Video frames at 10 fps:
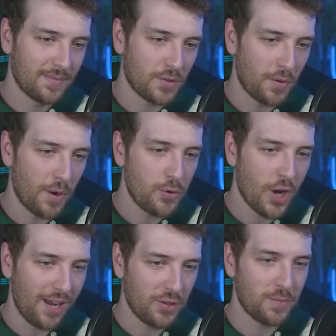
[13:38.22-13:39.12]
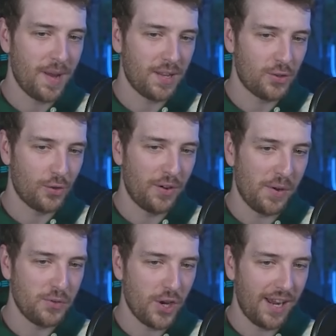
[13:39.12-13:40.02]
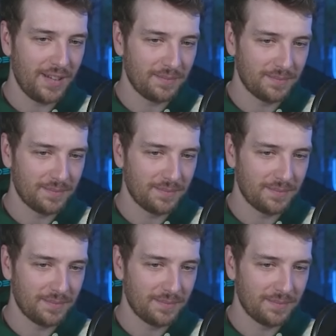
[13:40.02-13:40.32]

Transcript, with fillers: so no J. Just making sure no J.